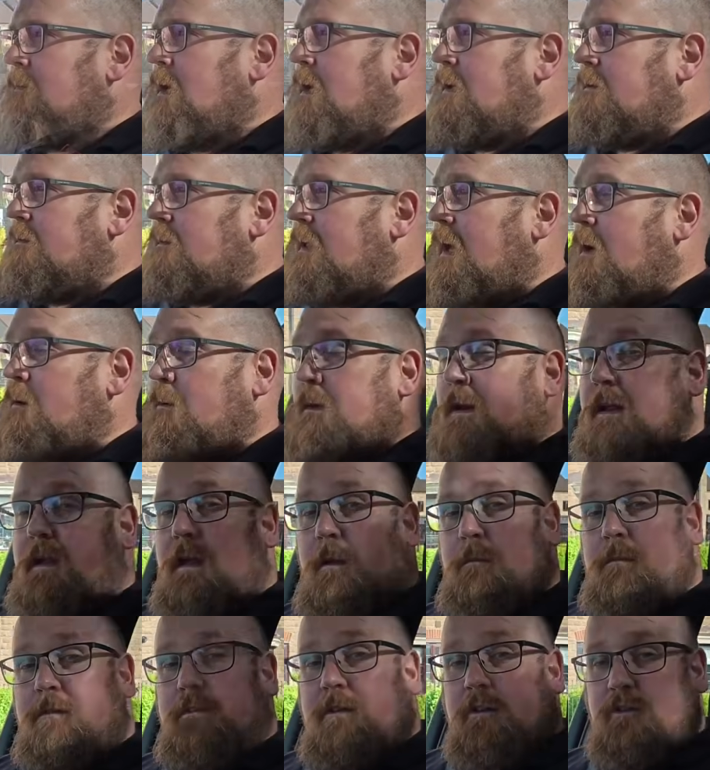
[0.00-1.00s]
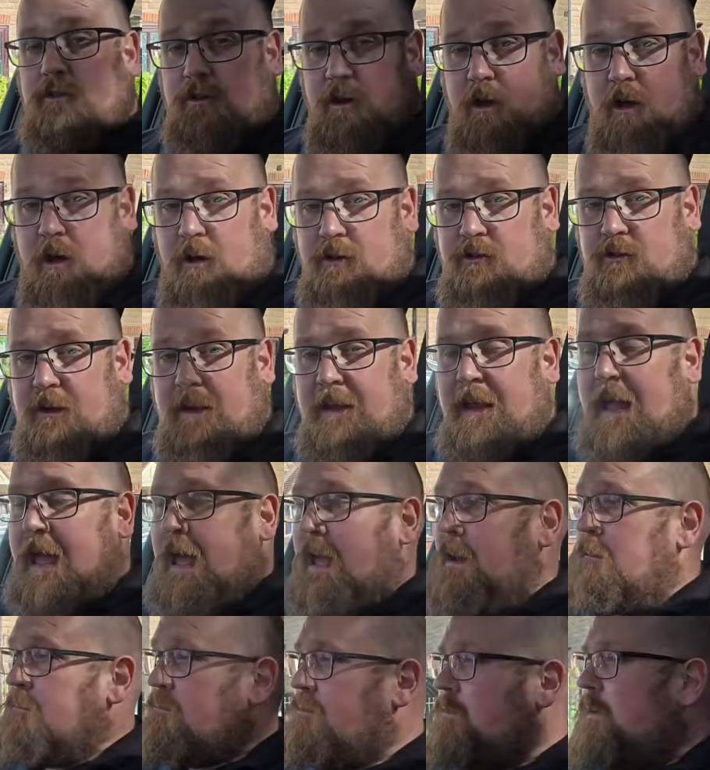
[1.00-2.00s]
Now, when it comes to charging
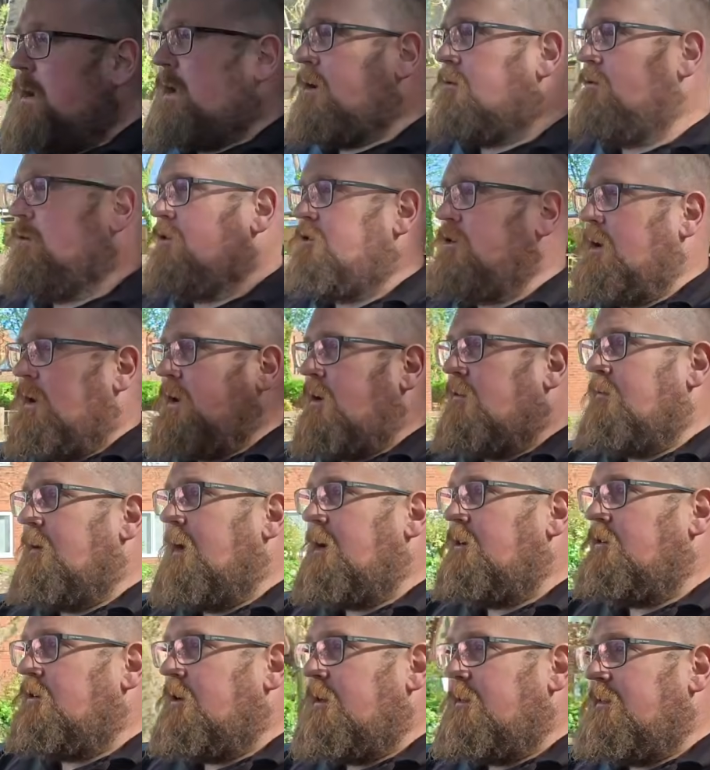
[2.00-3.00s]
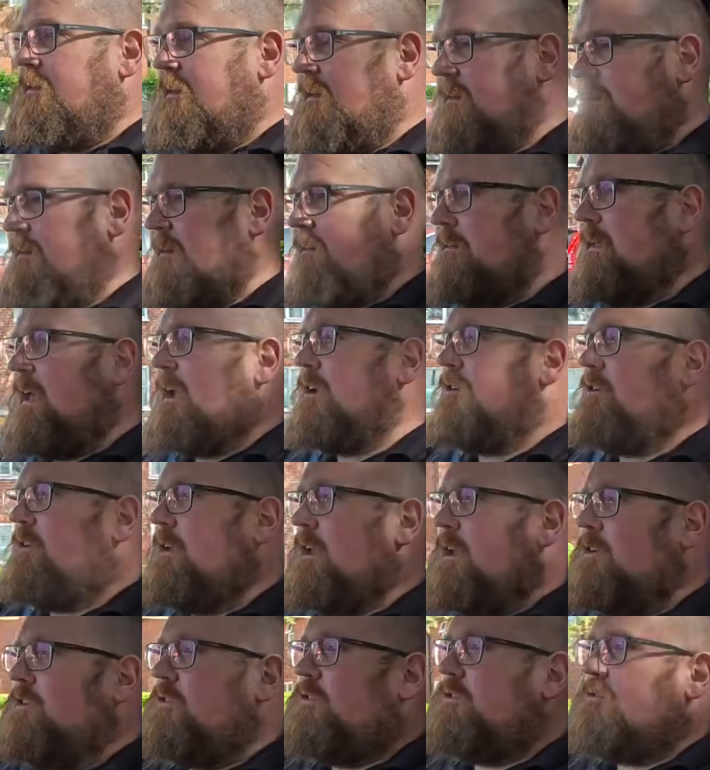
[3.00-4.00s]
and brake regeneration, this is actually
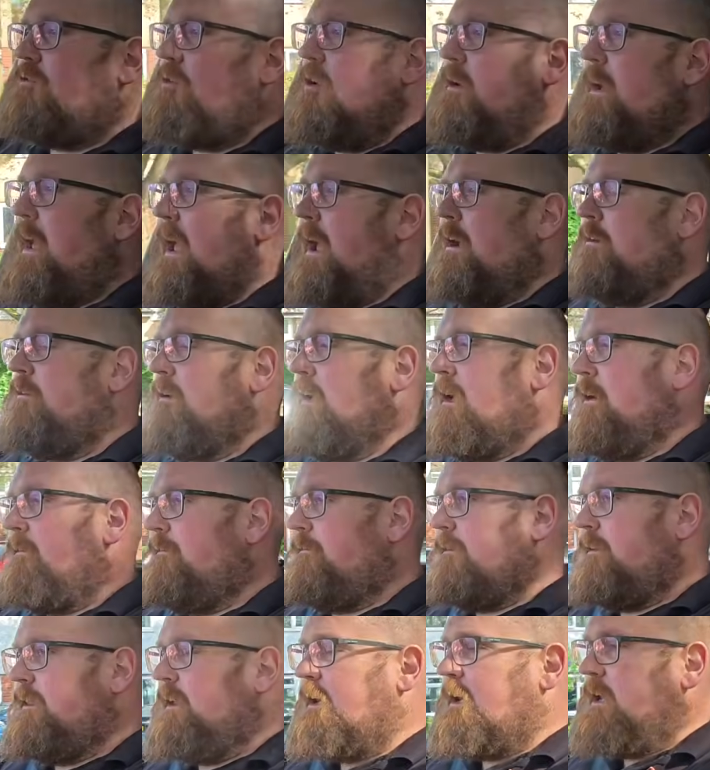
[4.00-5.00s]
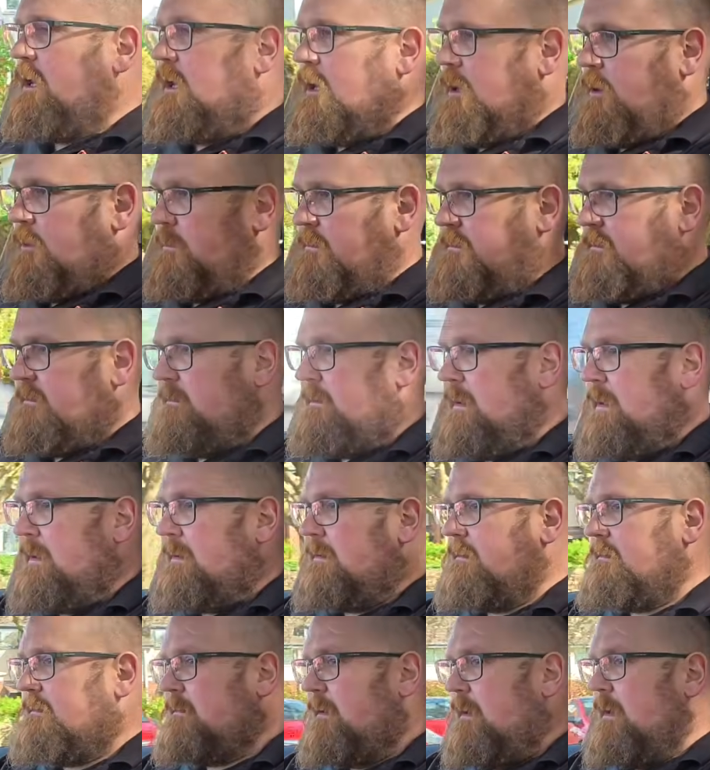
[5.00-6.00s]
a strong area for the
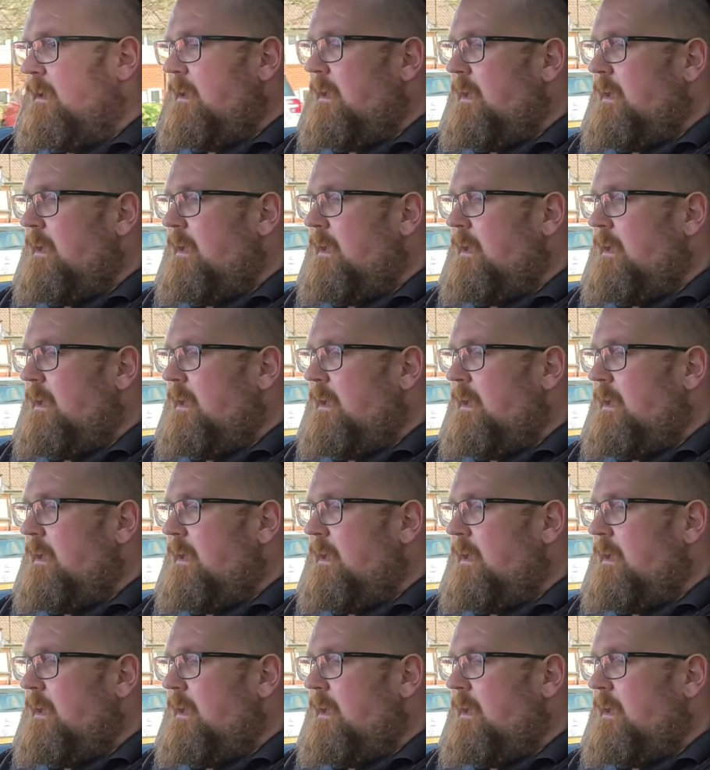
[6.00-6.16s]
Q6.